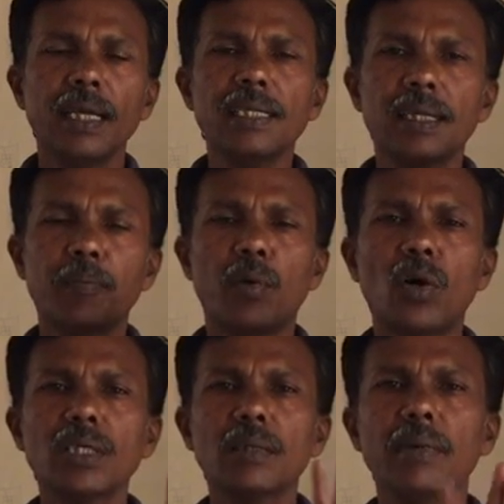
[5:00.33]
is a
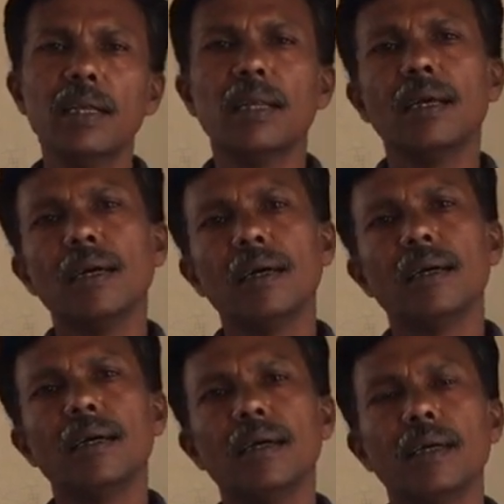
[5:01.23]
possible
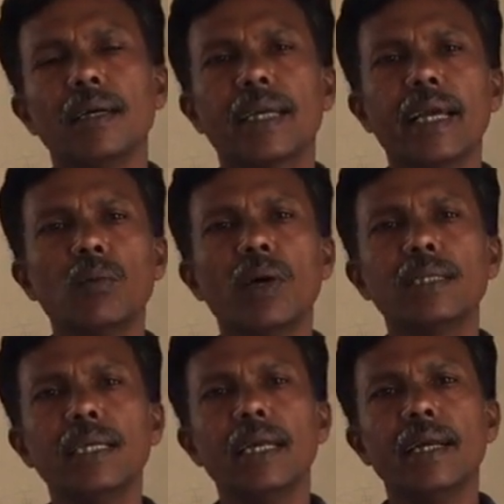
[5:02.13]

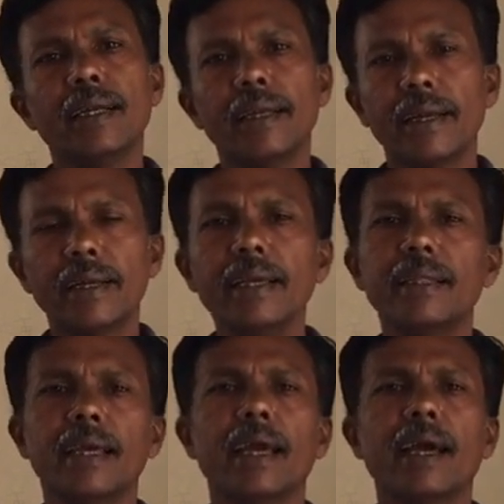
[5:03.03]
canvassing
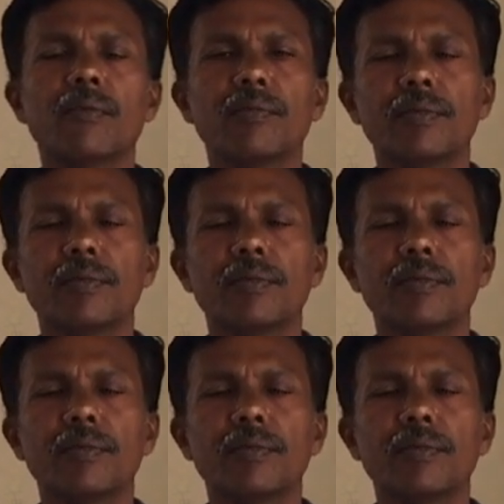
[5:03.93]
technique they have.